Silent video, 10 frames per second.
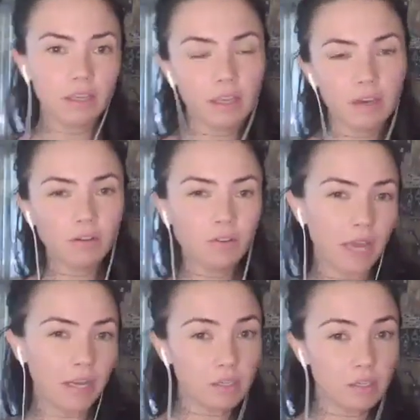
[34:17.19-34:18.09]

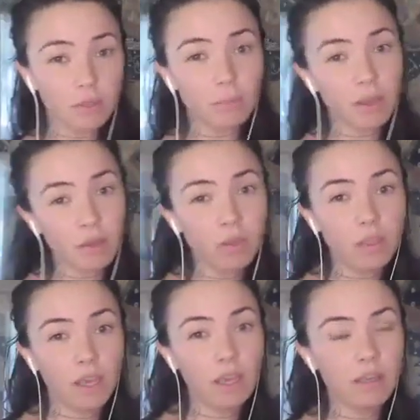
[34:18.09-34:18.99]
kind of doing my own
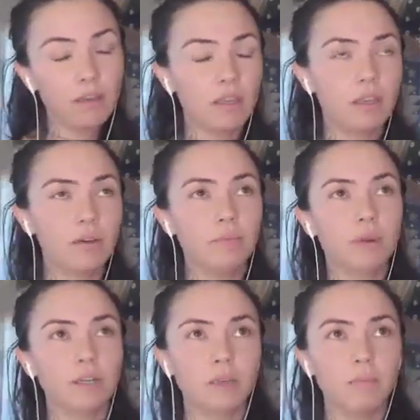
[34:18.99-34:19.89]
thing,
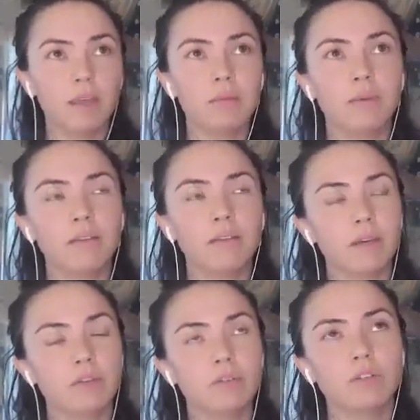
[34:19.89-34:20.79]
marching by the beat of
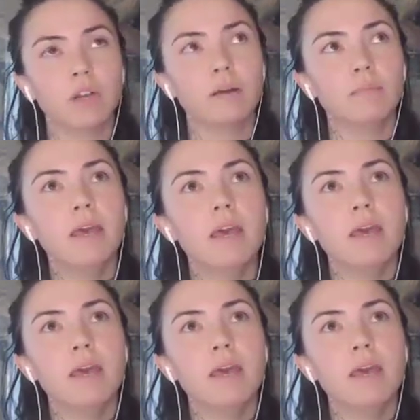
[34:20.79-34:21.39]
my own drum.